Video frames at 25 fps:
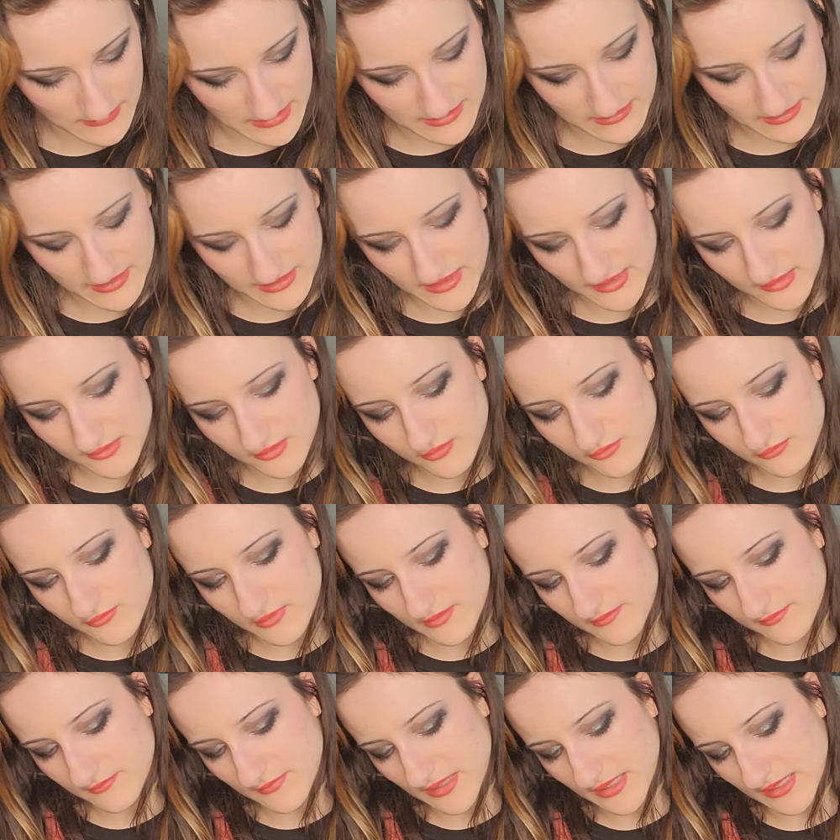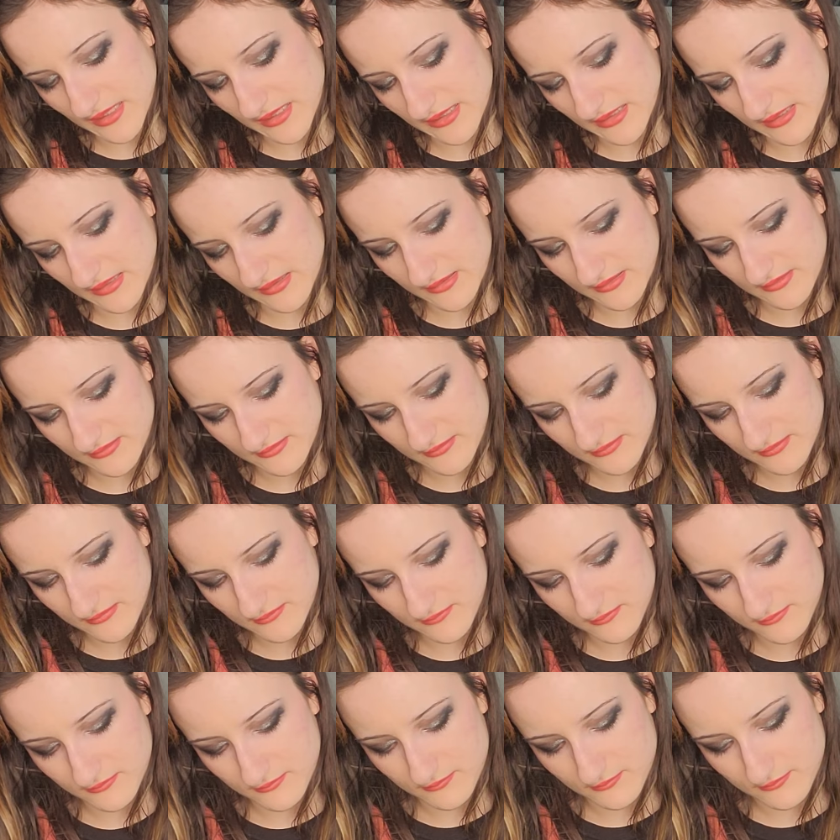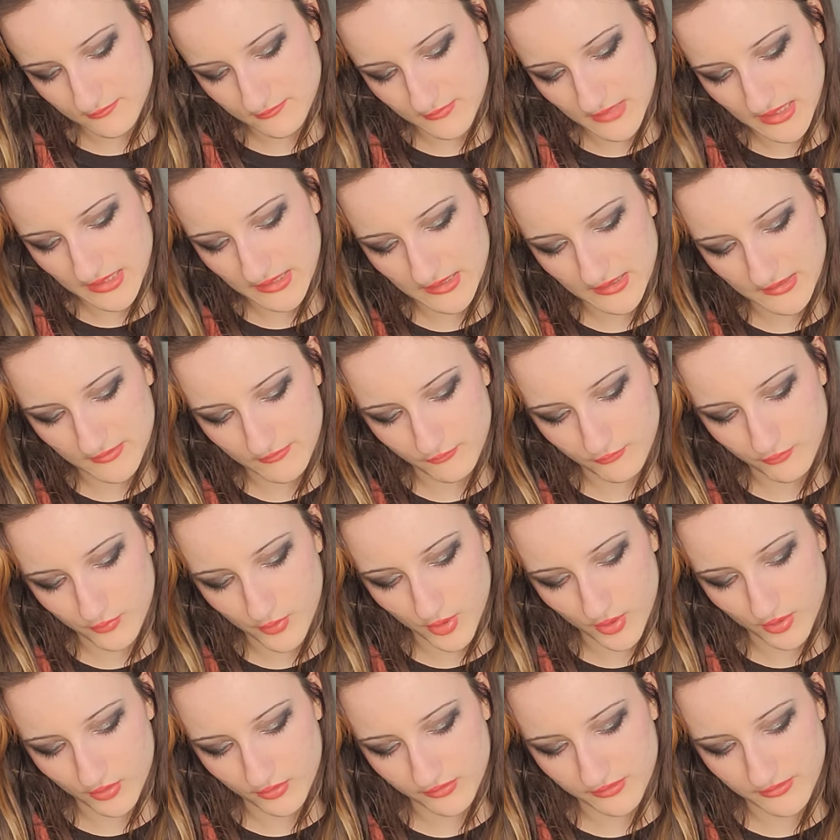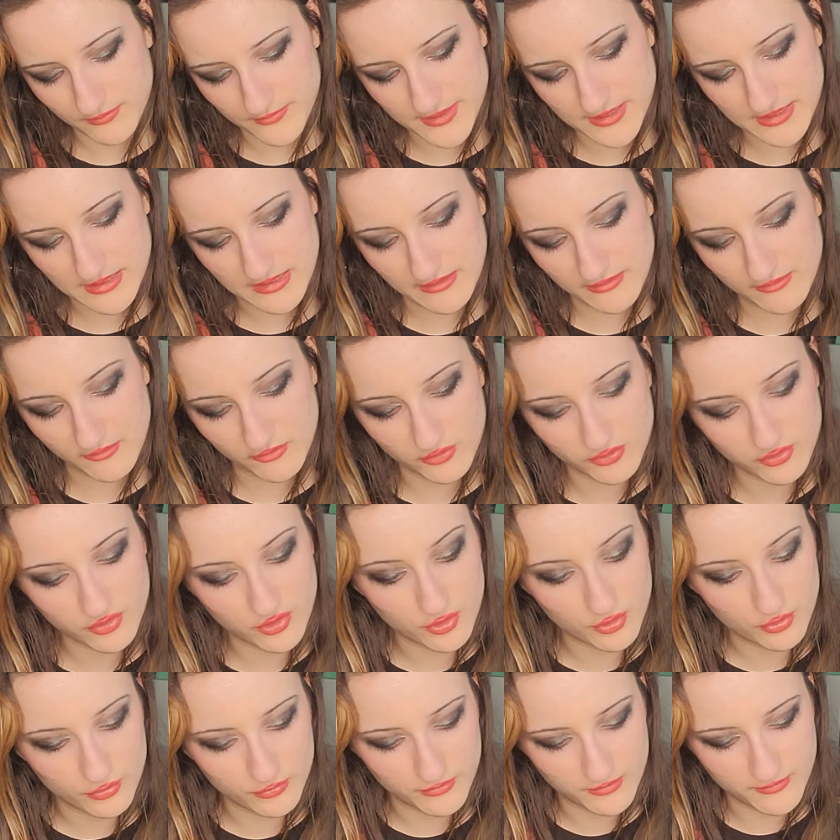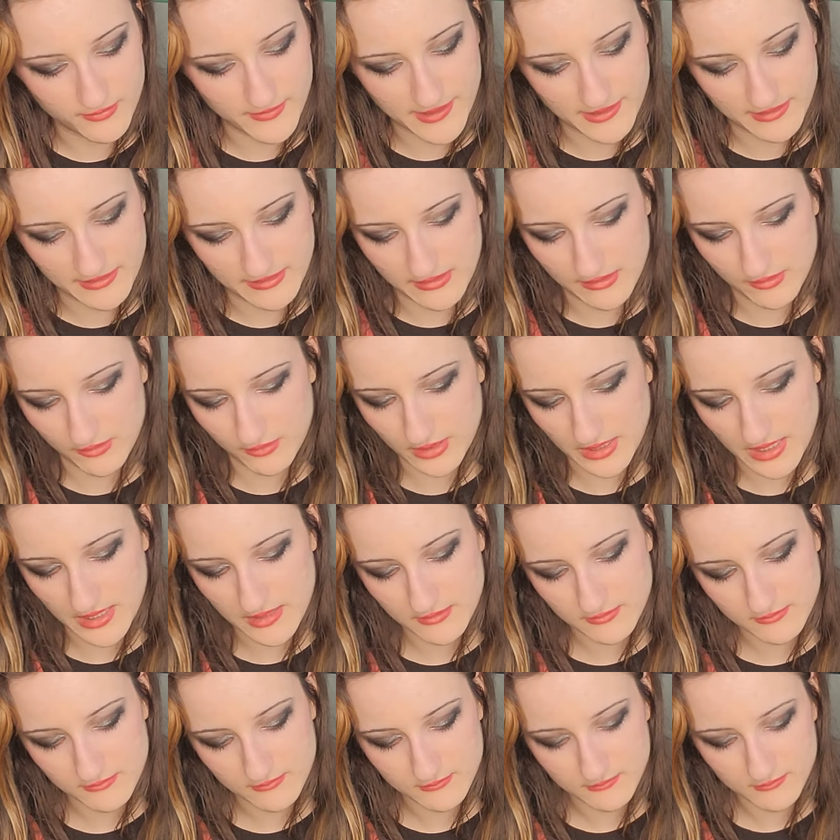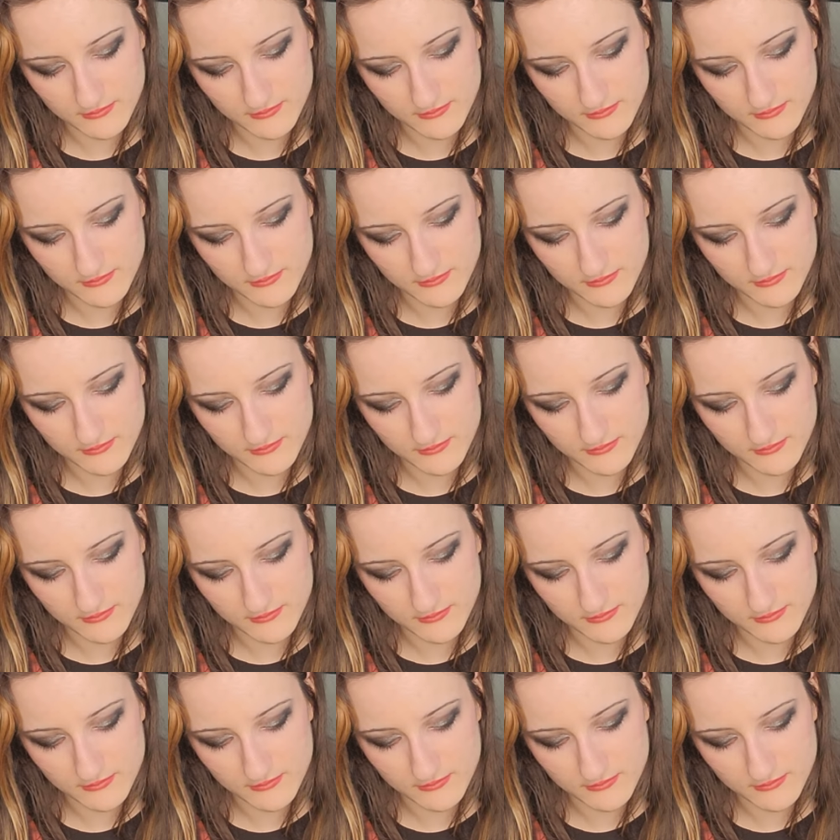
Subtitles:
And like, I don't want my world to be consumed by the internet.